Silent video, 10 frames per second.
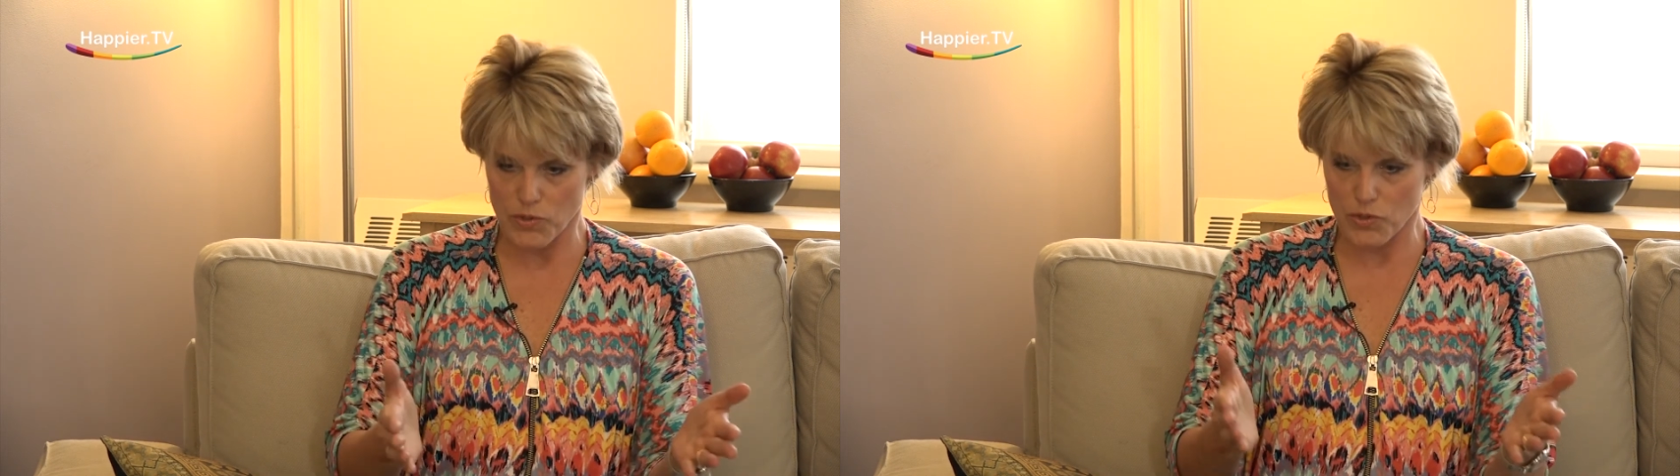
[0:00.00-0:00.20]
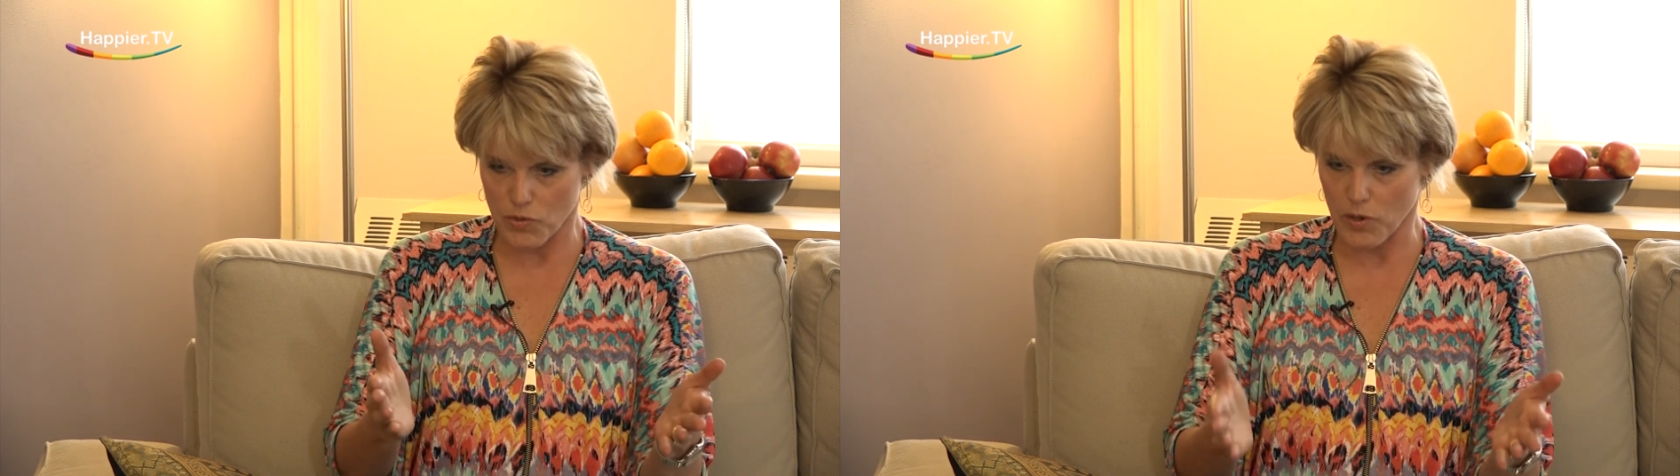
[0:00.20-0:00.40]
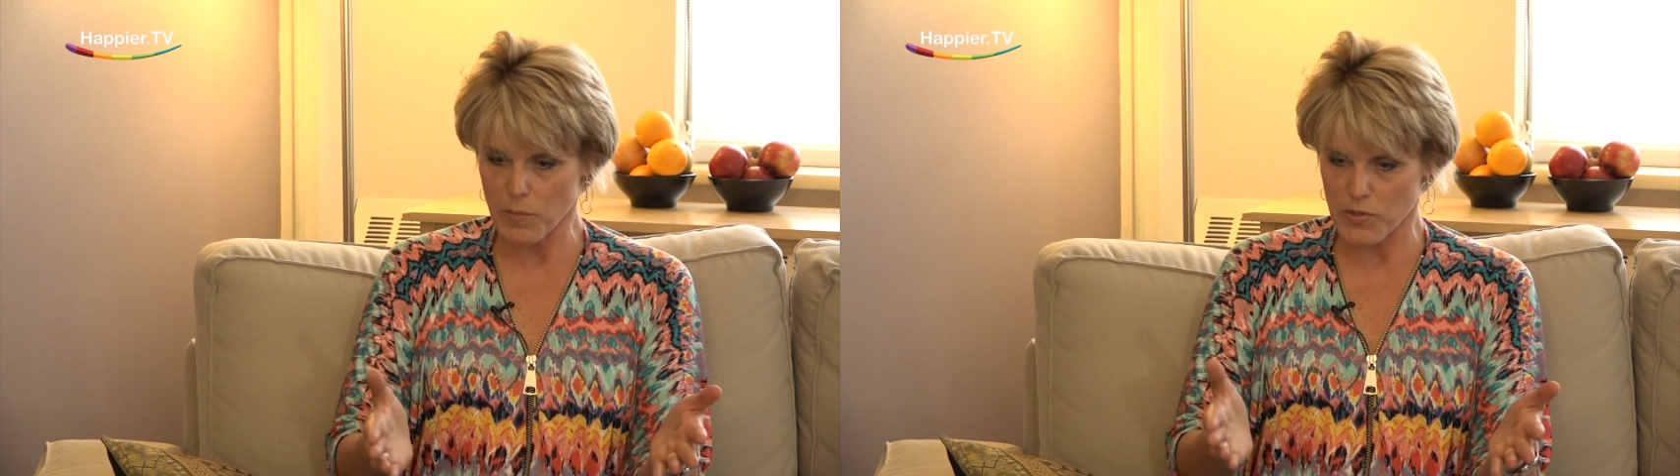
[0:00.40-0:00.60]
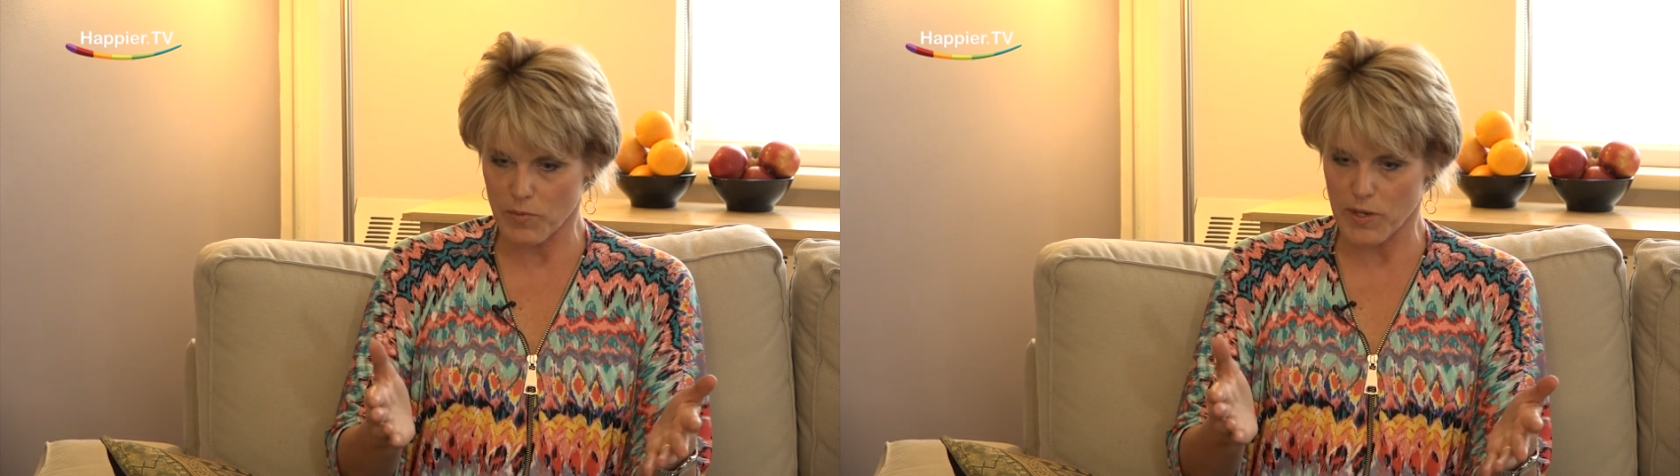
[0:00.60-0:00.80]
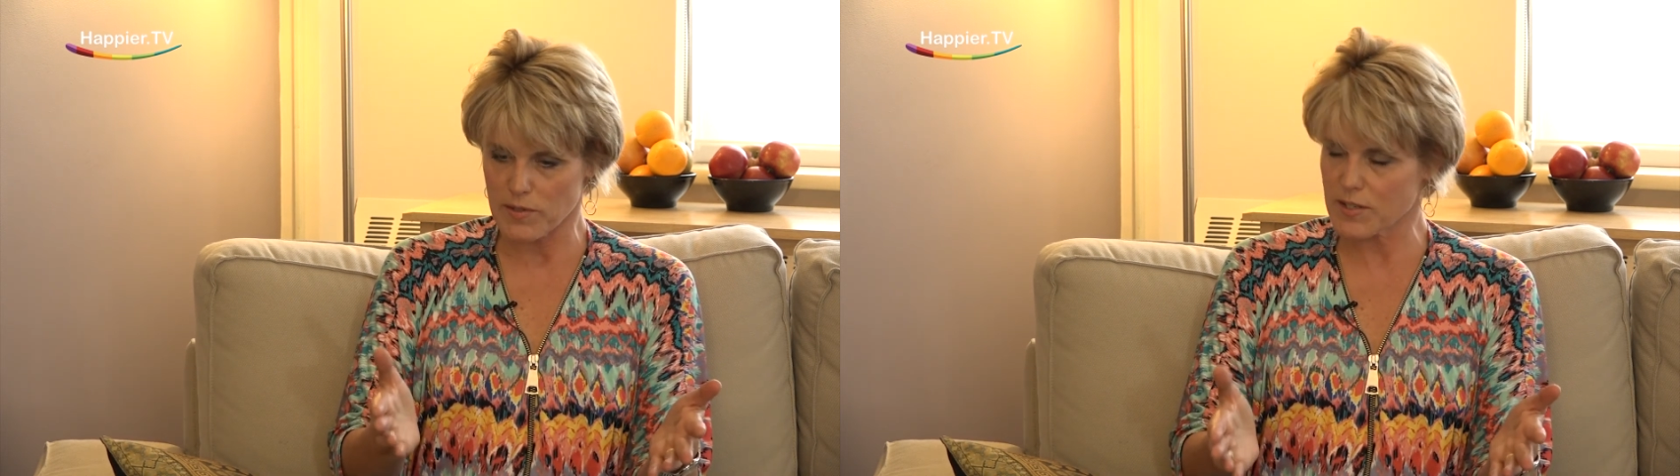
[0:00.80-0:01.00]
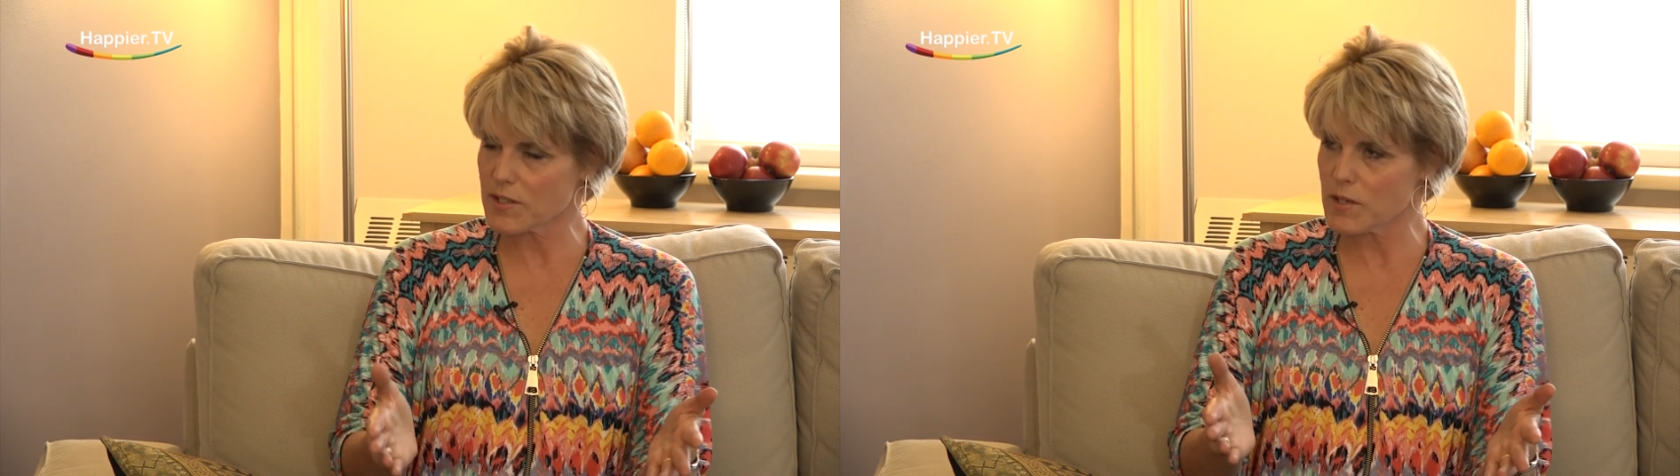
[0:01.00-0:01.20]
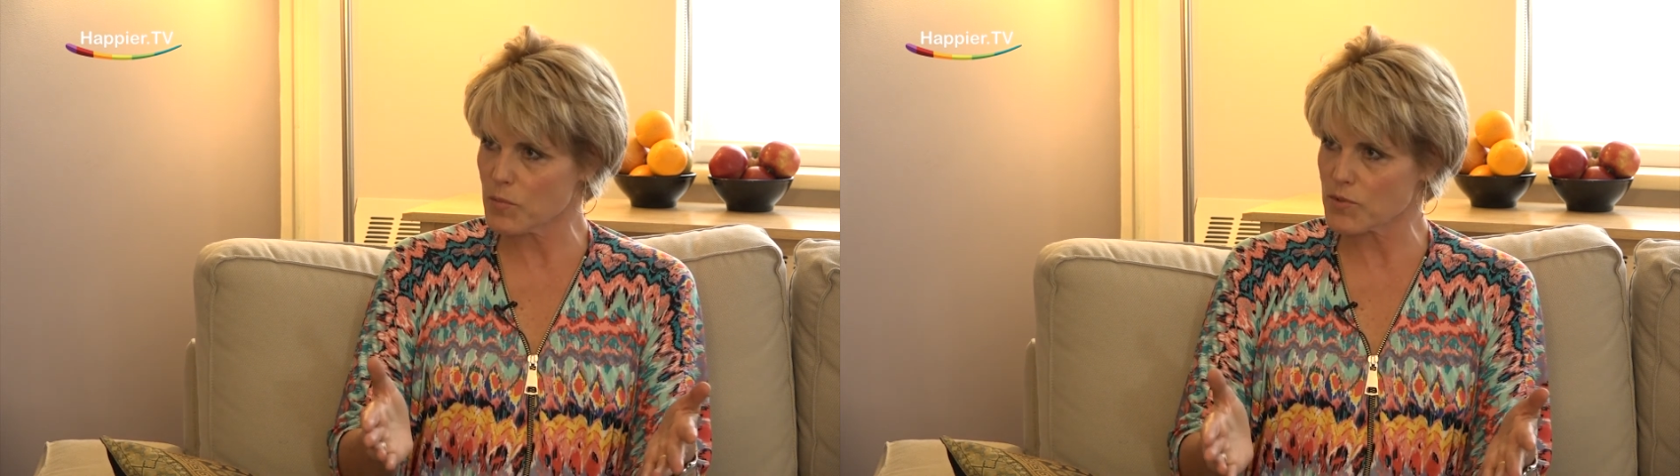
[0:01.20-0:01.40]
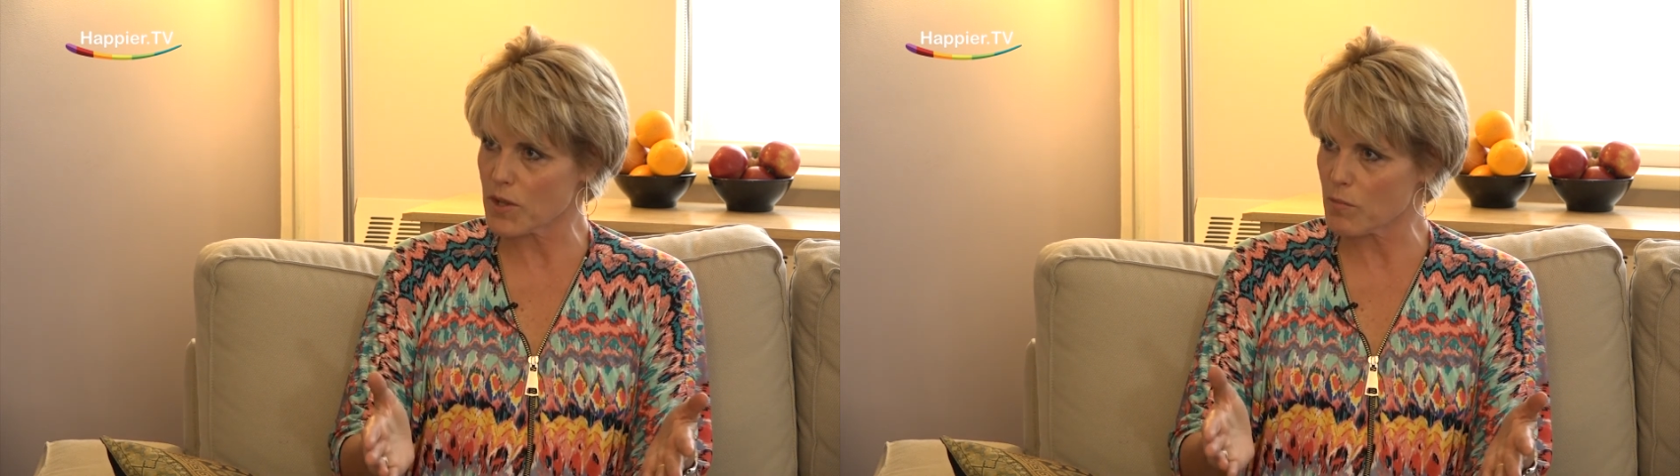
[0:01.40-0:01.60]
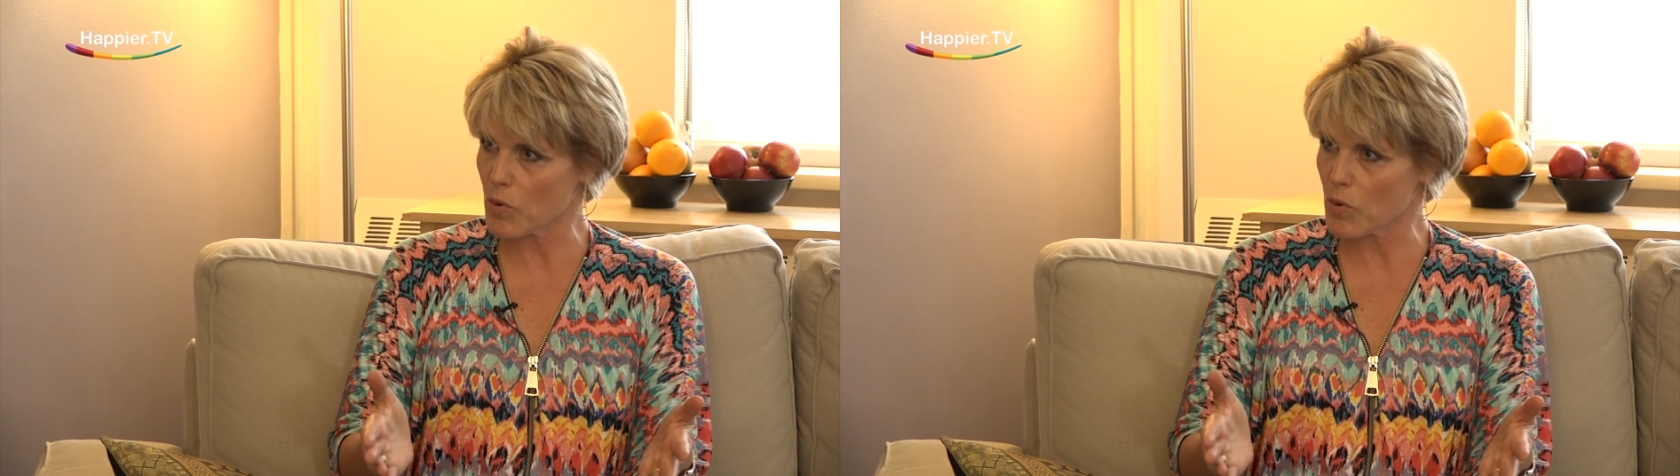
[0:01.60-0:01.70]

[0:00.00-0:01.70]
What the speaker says: scripts raised 60%